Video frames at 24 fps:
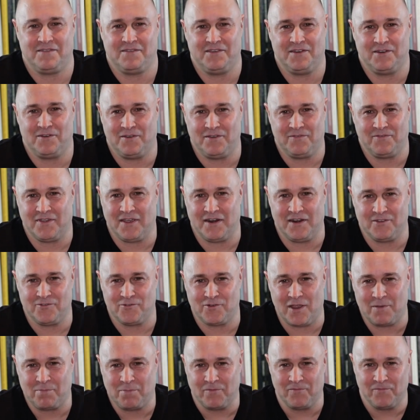I've got to
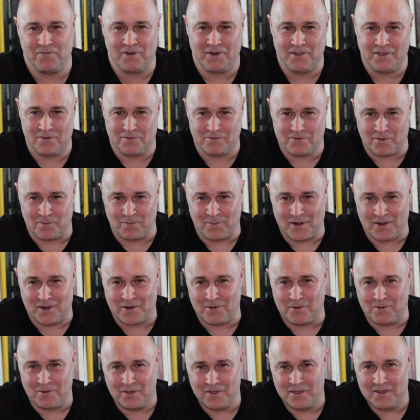drop a video
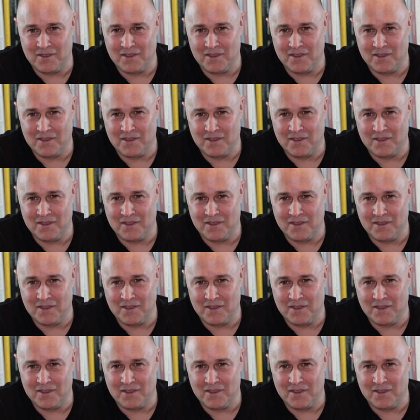tomorrow,